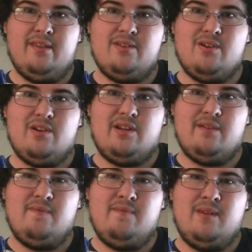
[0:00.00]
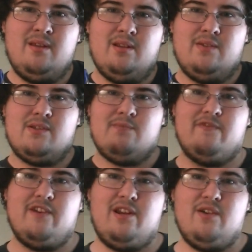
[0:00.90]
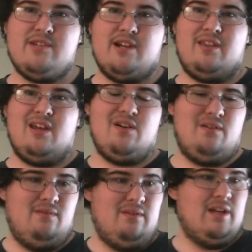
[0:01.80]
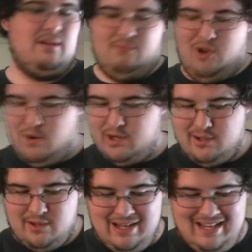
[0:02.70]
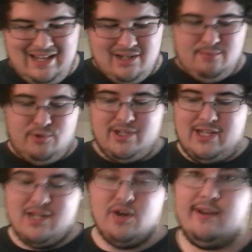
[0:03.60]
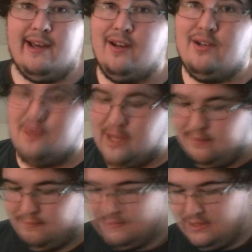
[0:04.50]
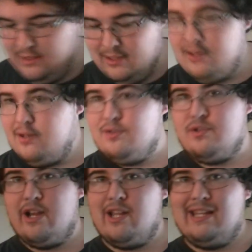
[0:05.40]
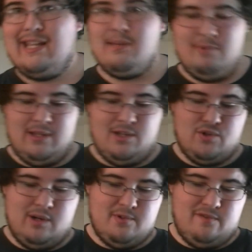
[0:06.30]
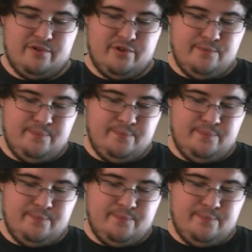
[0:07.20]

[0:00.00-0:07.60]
So there's some videos out there that go into more detail on how to do that. I'll try to link them in the description for you.